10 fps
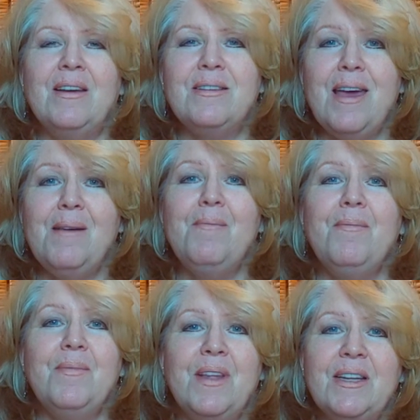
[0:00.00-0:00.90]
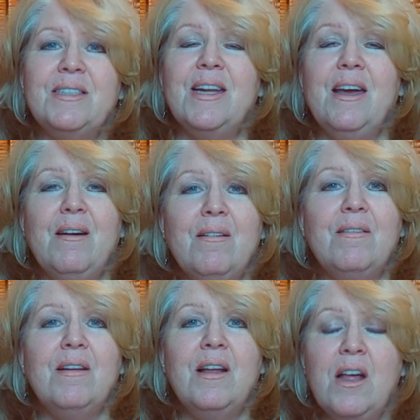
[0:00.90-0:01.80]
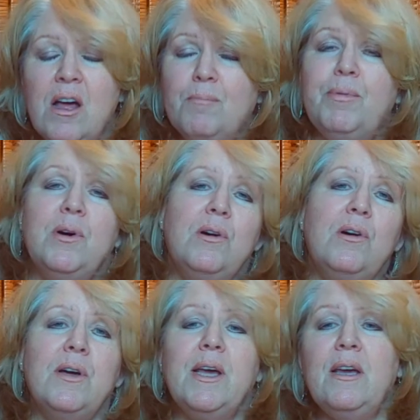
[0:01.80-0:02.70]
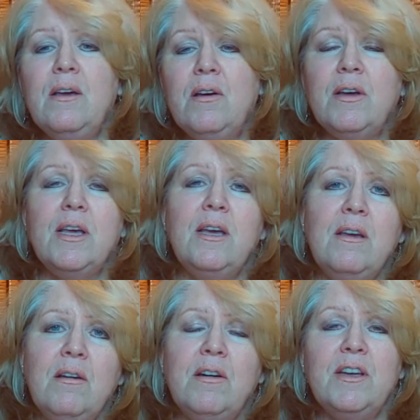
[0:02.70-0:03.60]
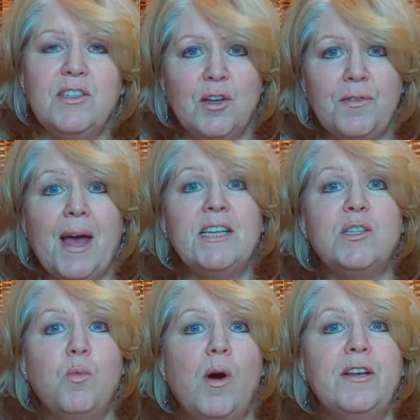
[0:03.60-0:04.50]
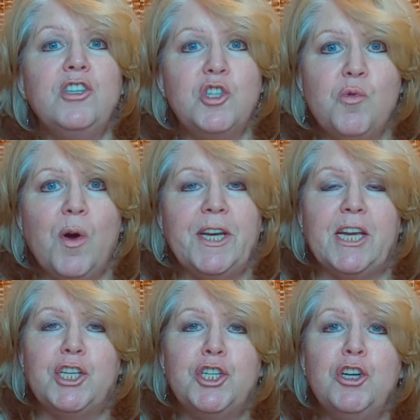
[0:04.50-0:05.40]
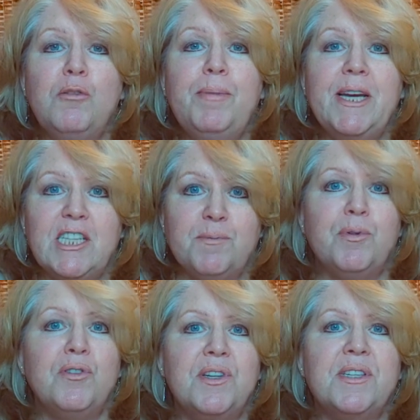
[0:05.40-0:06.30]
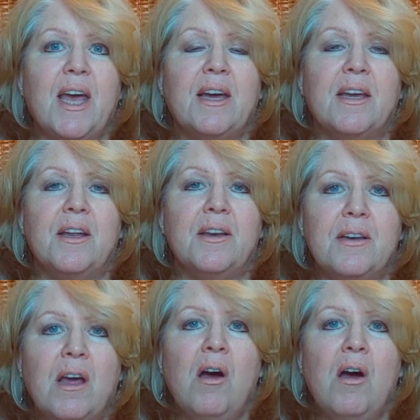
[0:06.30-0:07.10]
Get down, boogie, oogie, oogie. So that's 120, 2 beats per second.